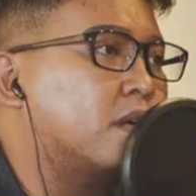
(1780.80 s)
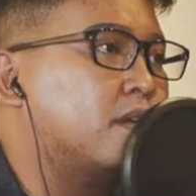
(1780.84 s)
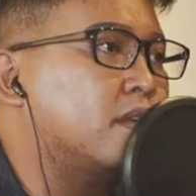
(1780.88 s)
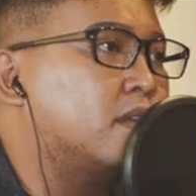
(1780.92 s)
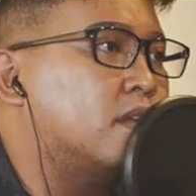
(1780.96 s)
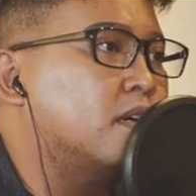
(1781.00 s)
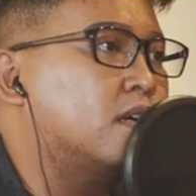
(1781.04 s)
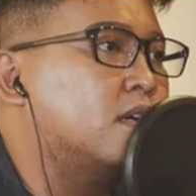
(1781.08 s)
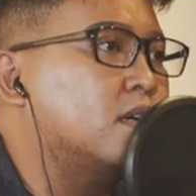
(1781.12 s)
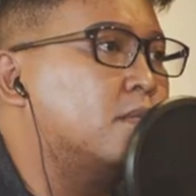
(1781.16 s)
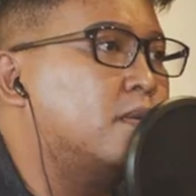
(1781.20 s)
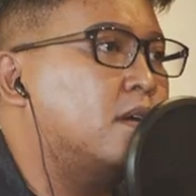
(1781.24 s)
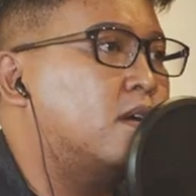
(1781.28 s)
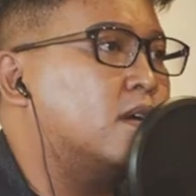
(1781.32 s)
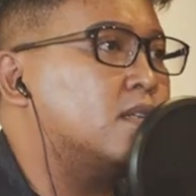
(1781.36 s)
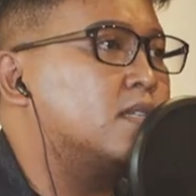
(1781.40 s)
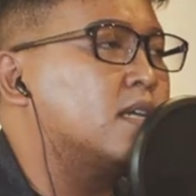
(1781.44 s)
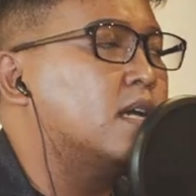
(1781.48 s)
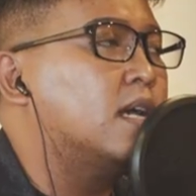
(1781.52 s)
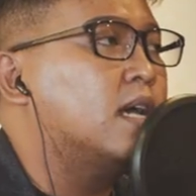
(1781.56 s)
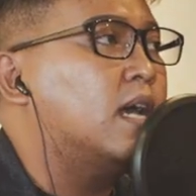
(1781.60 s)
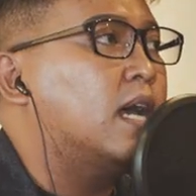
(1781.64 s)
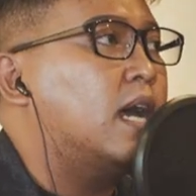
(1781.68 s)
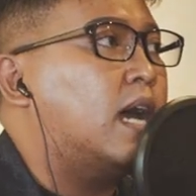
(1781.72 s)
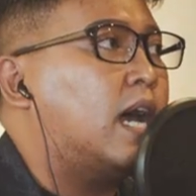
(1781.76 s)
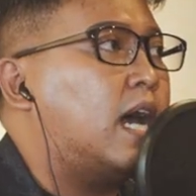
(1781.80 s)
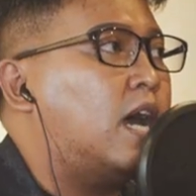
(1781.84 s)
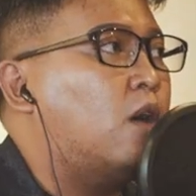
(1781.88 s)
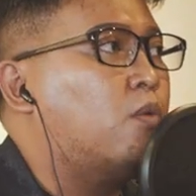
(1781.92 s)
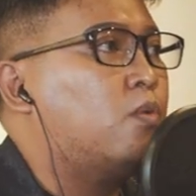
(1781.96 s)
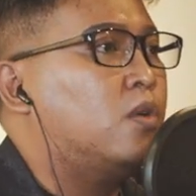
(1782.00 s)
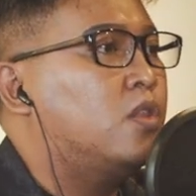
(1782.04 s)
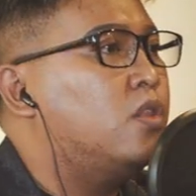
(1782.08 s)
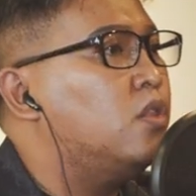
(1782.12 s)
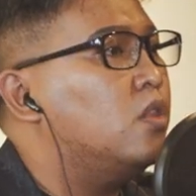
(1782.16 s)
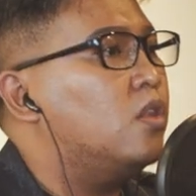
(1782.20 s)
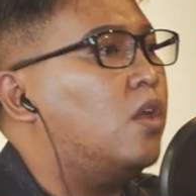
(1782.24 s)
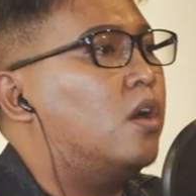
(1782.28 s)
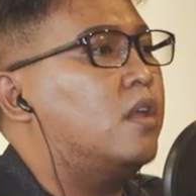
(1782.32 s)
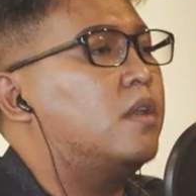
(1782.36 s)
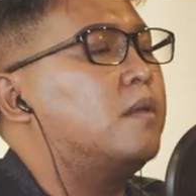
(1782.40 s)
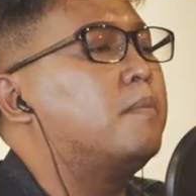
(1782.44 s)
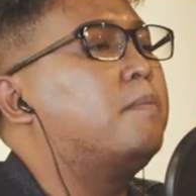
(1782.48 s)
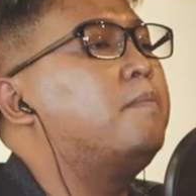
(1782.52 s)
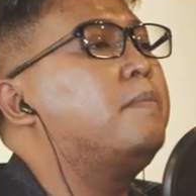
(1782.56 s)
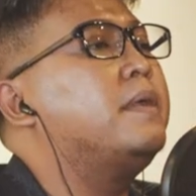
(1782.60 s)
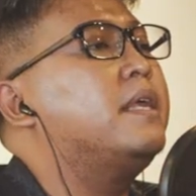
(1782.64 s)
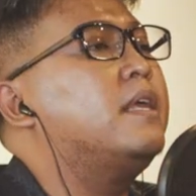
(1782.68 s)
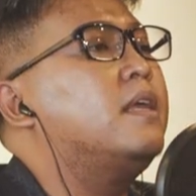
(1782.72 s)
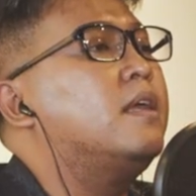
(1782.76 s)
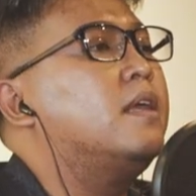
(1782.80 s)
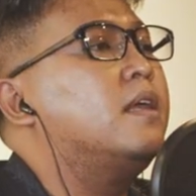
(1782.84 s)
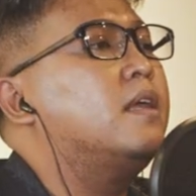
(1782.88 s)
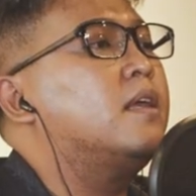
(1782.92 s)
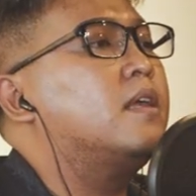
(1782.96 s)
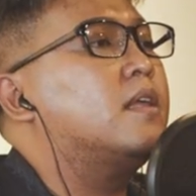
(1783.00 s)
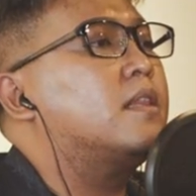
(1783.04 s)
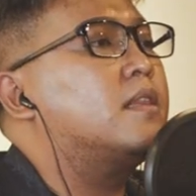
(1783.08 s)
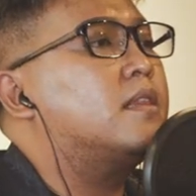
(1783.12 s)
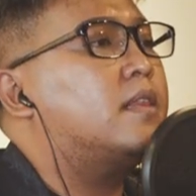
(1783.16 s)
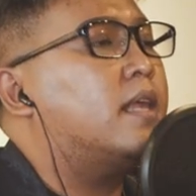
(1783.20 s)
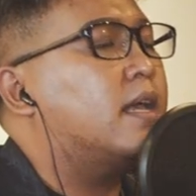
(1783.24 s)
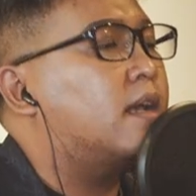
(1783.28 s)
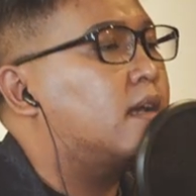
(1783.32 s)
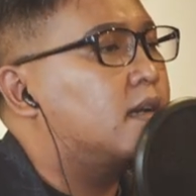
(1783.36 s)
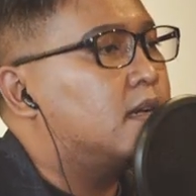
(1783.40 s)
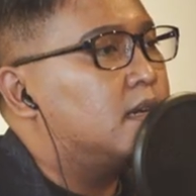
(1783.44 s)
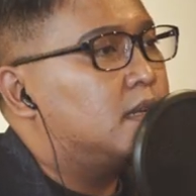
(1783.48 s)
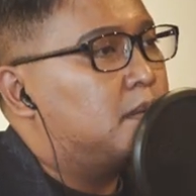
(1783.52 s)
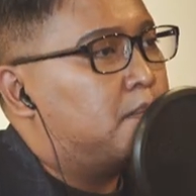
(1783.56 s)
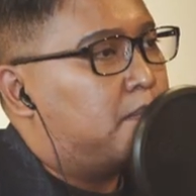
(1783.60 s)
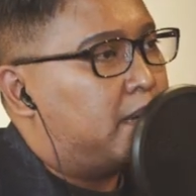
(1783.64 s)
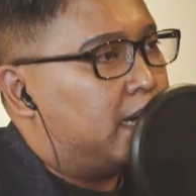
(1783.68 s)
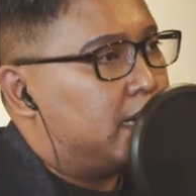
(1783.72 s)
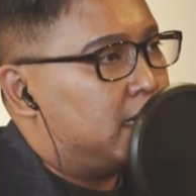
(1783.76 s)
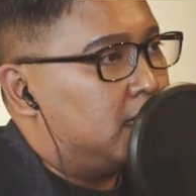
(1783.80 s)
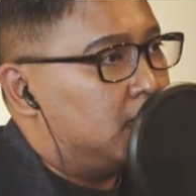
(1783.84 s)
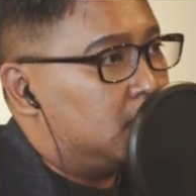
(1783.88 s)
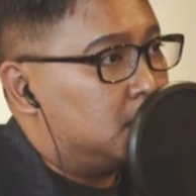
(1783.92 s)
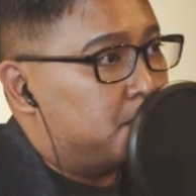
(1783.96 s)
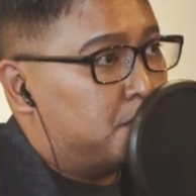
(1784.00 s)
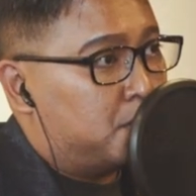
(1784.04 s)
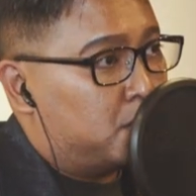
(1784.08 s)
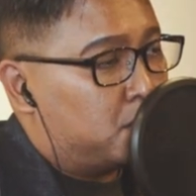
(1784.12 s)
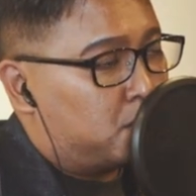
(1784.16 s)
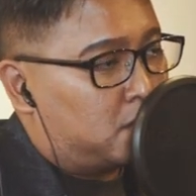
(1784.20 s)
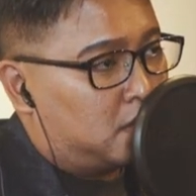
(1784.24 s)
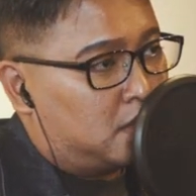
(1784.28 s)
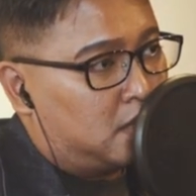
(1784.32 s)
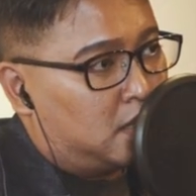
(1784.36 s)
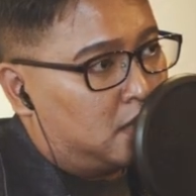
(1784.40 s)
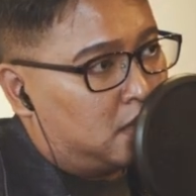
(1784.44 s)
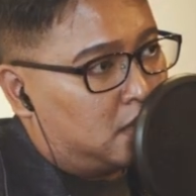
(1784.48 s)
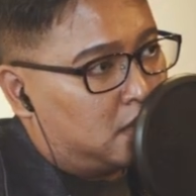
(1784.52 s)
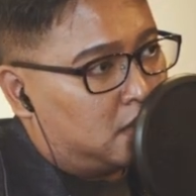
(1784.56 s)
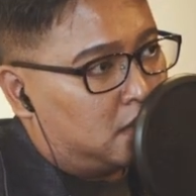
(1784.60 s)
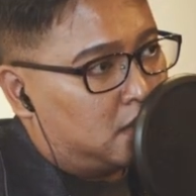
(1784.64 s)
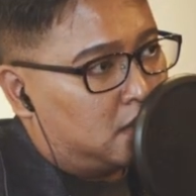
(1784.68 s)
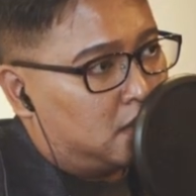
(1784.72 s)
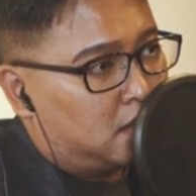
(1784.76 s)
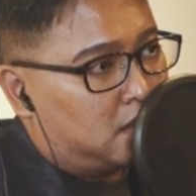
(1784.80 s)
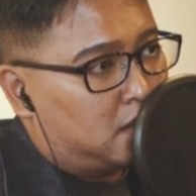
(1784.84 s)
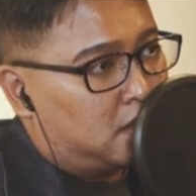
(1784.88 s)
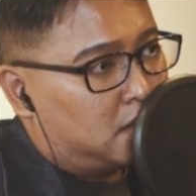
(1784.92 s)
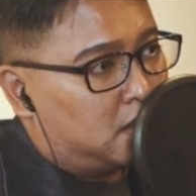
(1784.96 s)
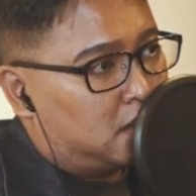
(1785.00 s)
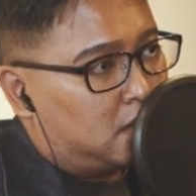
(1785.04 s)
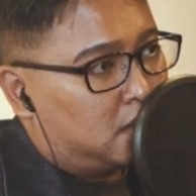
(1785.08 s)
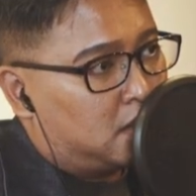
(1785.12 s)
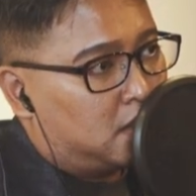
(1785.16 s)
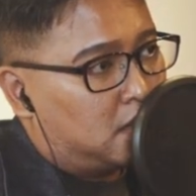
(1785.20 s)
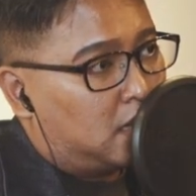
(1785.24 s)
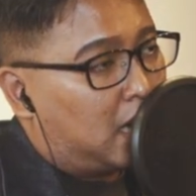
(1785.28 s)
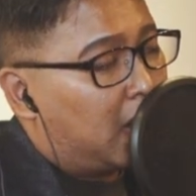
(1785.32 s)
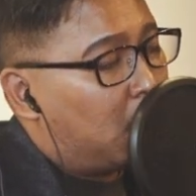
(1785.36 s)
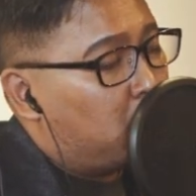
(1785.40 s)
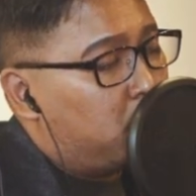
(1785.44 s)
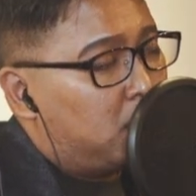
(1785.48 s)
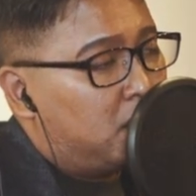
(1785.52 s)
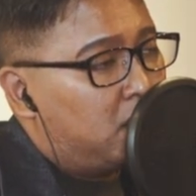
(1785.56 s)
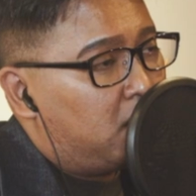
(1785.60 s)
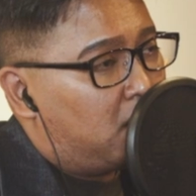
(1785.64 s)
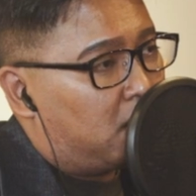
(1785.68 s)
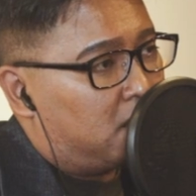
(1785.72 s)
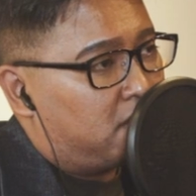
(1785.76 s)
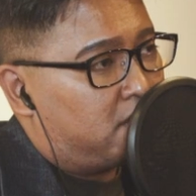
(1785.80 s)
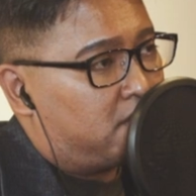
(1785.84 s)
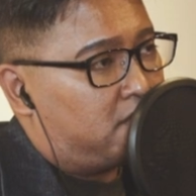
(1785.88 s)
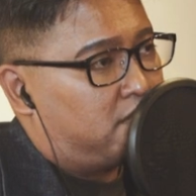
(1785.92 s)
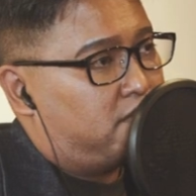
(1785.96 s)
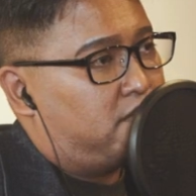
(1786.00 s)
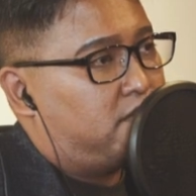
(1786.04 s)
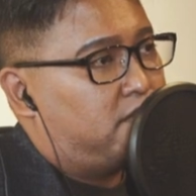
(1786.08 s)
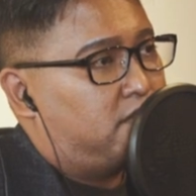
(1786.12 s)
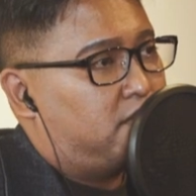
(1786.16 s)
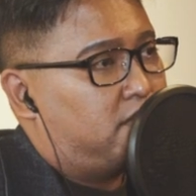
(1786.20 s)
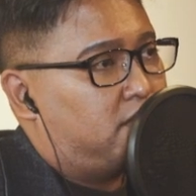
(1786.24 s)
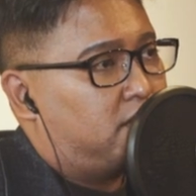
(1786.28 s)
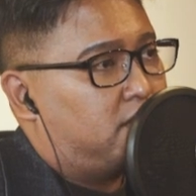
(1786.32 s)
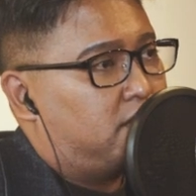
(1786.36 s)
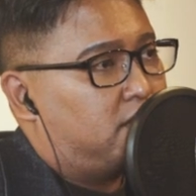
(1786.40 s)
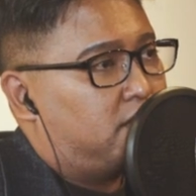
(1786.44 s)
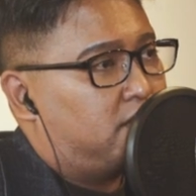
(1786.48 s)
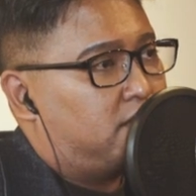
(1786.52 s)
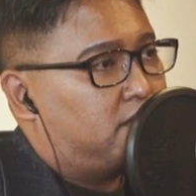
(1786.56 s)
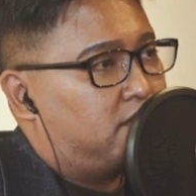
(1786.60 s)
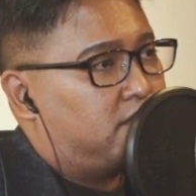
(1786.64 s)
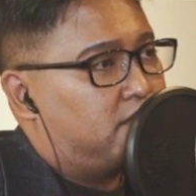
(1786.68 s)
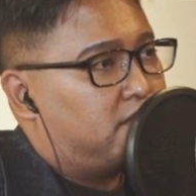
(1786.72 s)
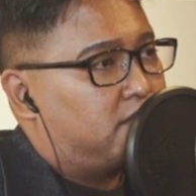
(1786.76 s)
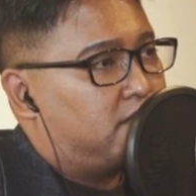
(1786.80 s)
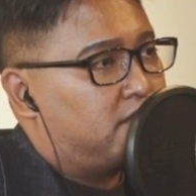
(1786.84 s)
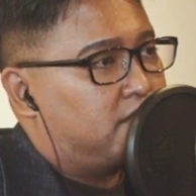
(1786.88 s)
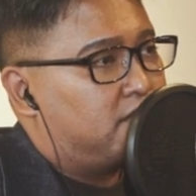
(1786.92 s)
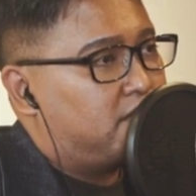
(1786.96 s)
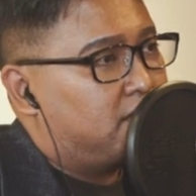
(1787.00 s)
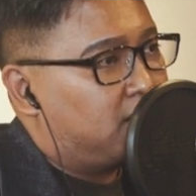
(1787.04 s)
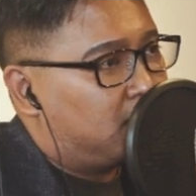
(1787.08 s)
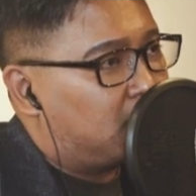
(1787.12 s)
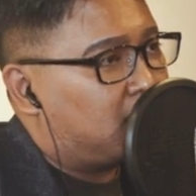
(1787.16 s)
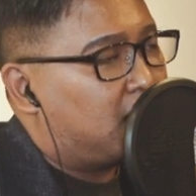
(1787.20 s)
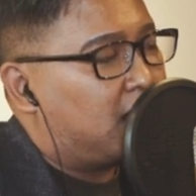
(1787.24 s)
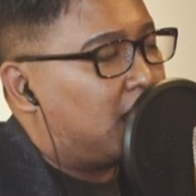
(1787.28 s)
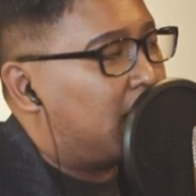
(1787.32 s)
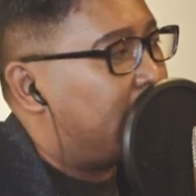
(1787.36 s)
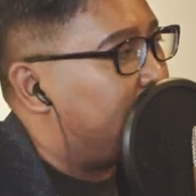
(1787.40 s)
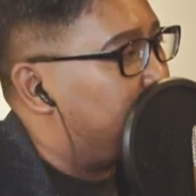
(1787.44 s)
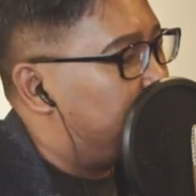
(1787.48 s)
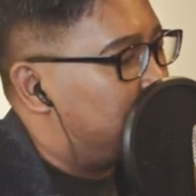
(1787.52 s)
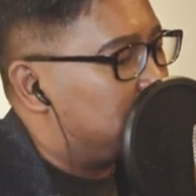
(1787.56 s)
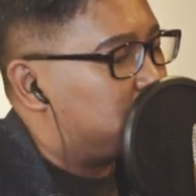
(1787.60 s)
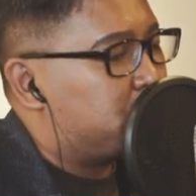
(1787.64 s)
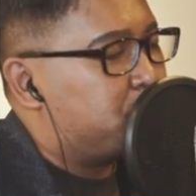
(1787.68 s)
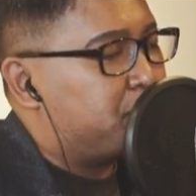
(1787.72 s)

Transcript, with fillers: critical because I will not be taken by this beauty. Okay. I will not. Okay, I know it's